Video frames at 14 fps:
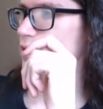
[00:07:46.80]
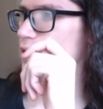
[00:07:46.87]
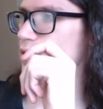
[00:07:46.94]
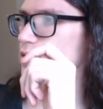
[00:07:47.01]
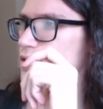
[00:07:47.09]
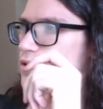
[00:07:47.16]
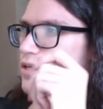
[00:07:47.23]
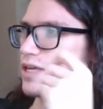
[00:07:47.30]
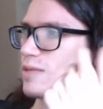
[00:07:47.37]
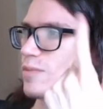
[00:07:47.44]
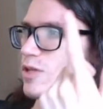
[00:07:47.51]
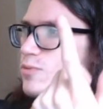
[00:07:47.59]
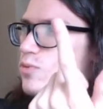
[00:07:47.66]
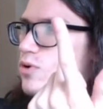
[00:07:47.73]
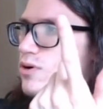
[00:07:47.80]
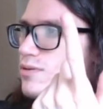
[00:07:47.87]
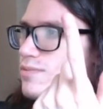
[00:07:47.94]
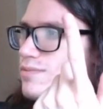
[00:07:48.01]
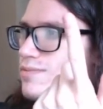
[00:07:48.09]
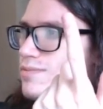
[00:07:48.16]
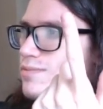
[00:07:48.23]
because you're getting the motherboard,
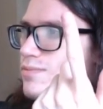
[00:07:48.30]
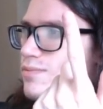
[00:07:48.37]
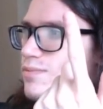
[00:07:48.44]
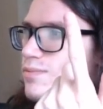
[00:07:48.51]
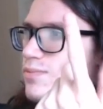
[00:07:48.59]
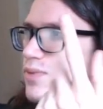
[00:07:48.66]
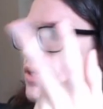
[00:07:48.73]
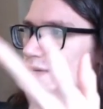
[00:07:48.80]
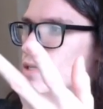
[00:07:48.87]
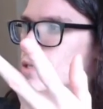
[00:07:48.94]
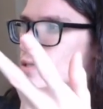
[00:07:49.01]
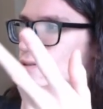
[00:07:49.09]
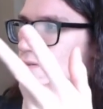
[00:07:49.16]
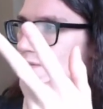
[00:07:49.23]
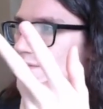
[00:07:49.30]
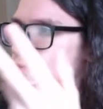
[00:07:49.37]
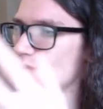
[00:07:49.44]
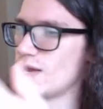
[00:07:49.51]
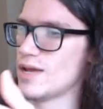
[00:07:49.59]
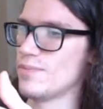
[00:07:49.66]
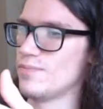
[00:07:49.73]
processor,
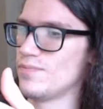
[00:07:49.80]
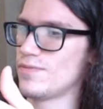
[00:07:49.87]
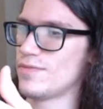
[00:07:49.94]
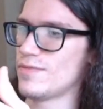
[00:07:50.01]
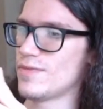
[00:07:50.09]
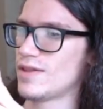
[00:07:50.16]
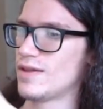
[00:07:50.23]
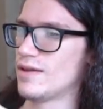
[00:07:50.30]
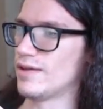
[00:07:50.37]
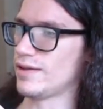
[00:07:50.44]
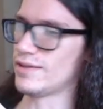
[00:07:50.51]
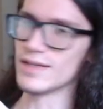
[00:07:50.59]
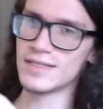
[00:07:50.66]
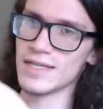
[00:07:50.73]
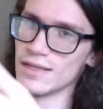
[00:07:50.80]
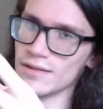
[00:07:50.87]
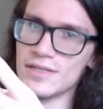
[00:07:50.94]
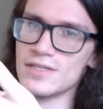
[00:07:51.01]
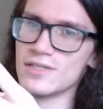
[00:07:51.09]
RAM, like that's at least